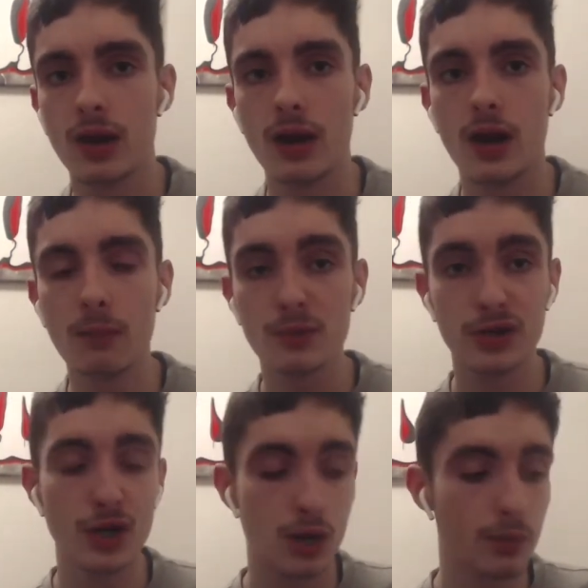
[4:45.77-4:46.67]
I'm going
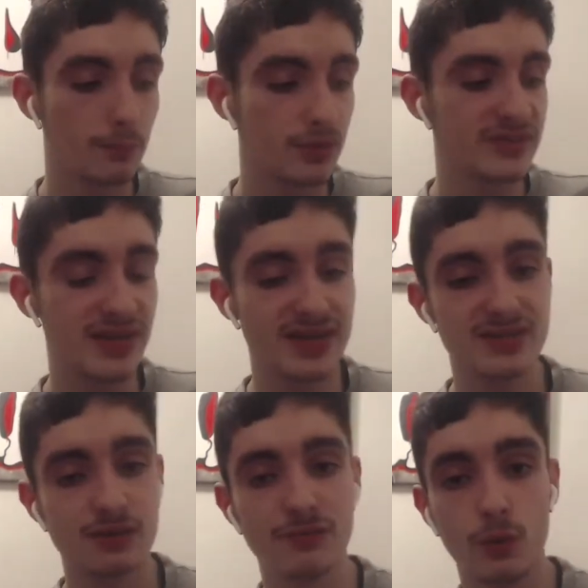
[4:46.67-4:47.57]
to go and
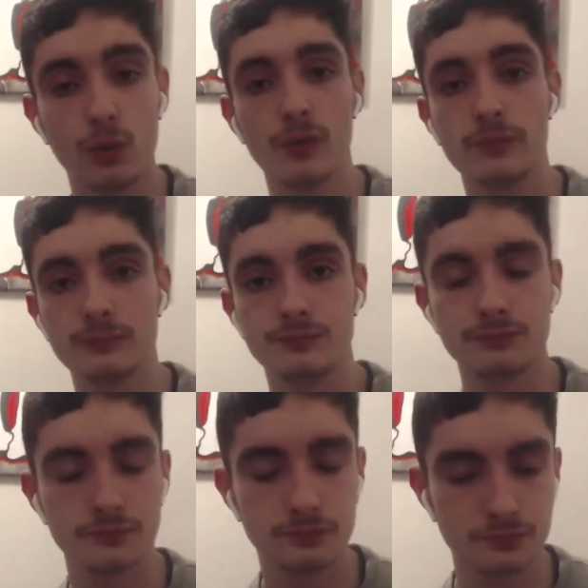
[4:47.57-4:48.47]
predict a 4.
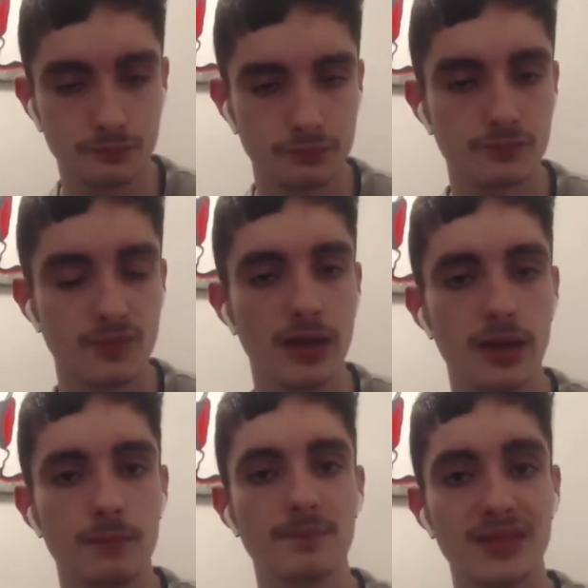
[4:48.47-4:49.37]

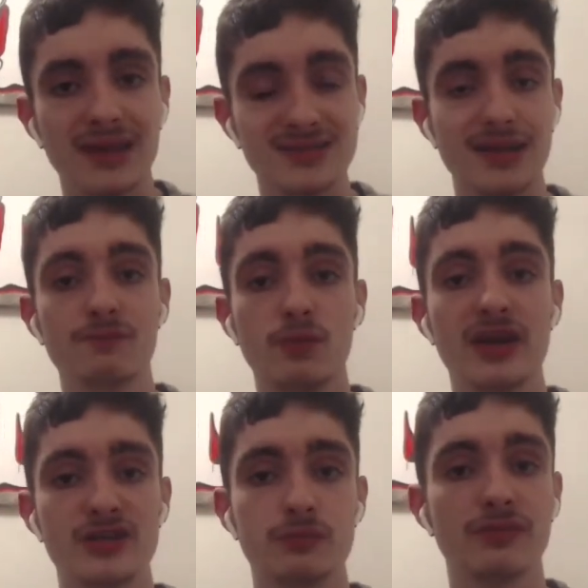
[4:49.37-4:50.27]
That same
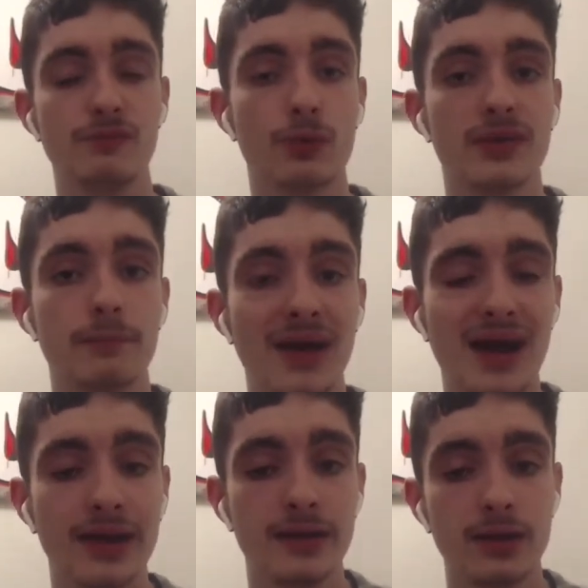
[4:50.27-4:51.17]
formation with 4 at the
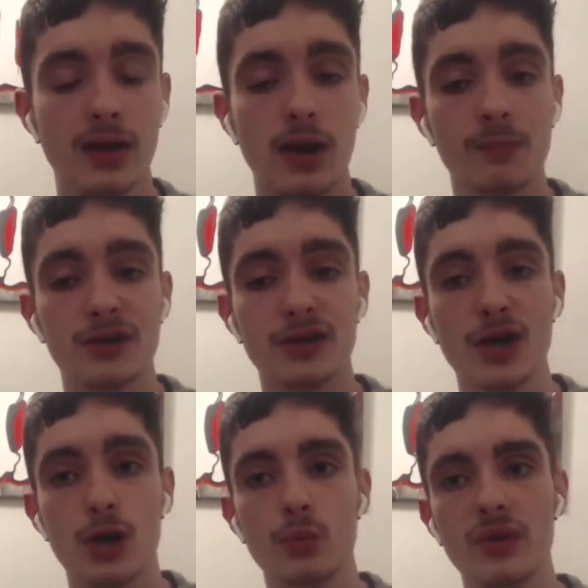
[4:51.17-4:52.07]
back. I'm going to
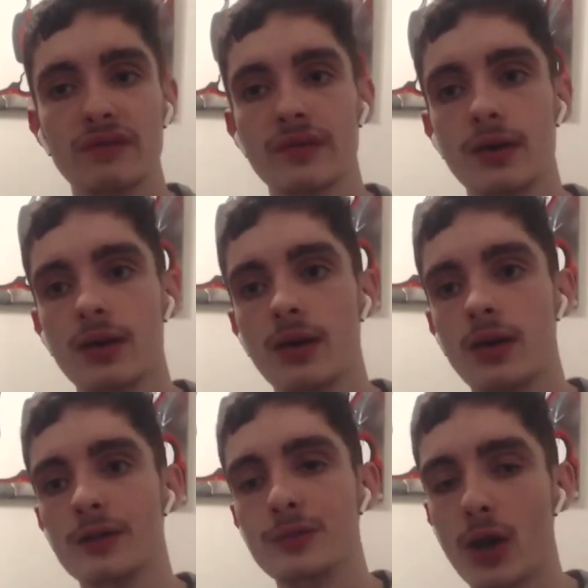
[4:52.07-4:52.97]
go with
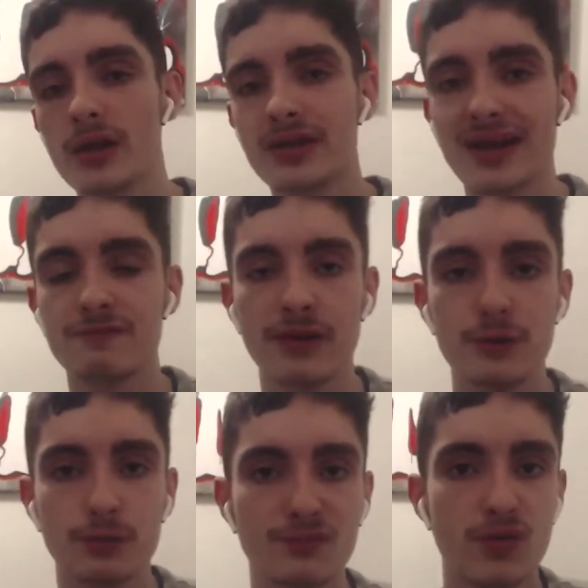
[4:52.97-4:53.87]
Nyland. Had a very
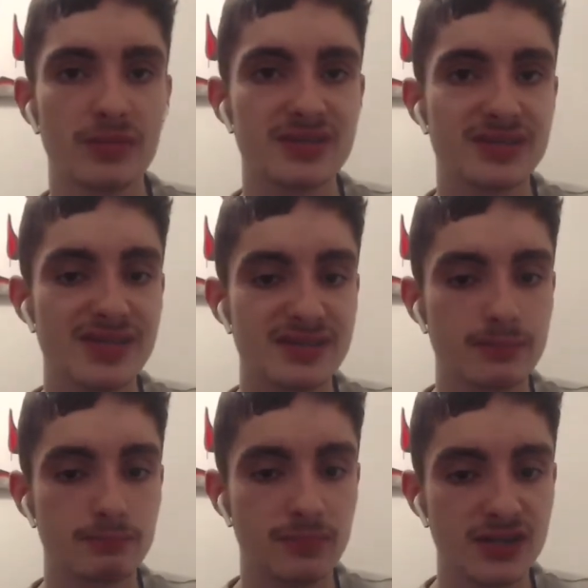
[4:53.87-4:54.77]
good performance
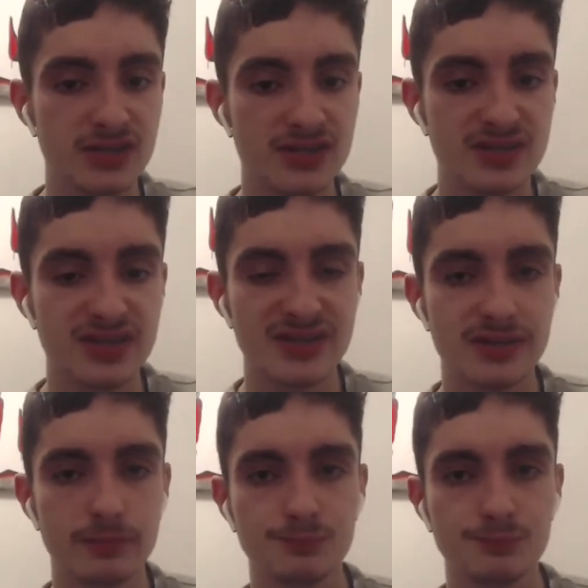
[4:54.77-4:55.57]
against Manchester City.